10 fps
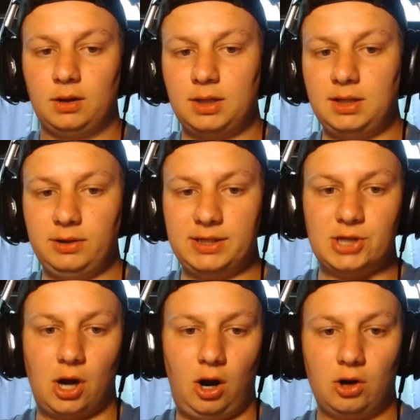He
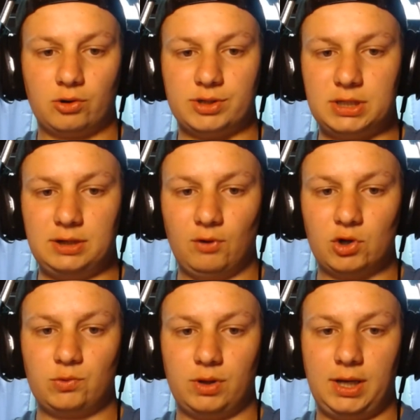leads all
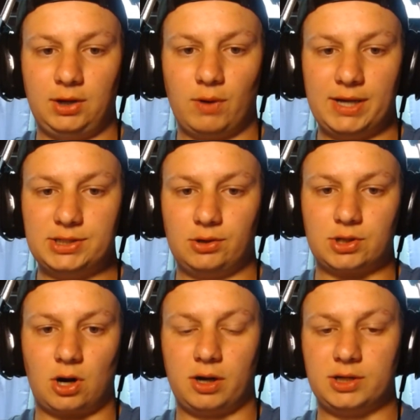receivers in red zone
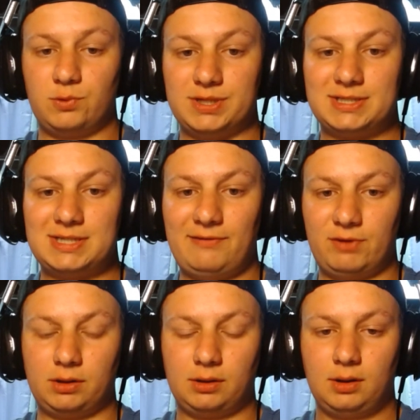targets with
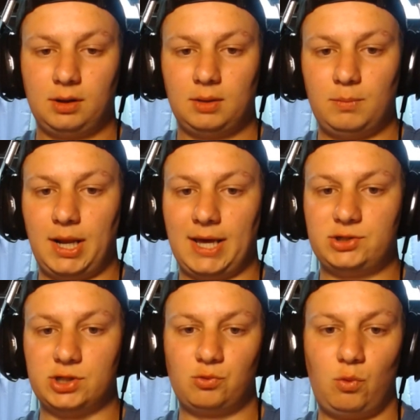7, but
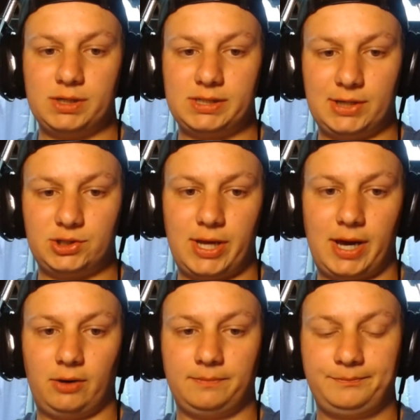has just 1
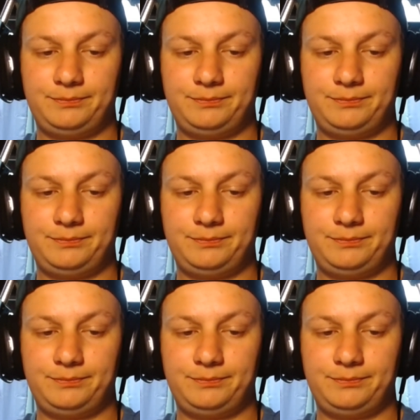touchdown.